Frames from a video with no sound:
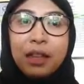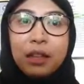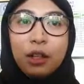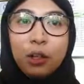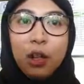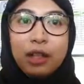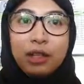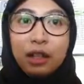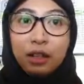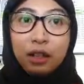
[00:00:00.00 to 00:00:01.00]
the great
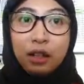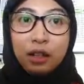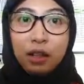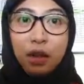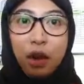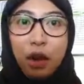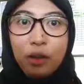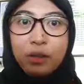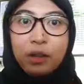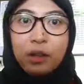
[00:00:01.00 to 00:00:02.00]
centers
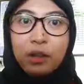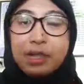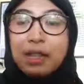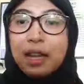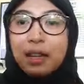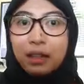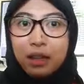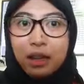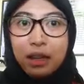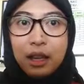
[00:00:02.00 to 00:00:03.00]
of
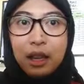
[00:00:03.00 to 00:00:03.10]
Christianity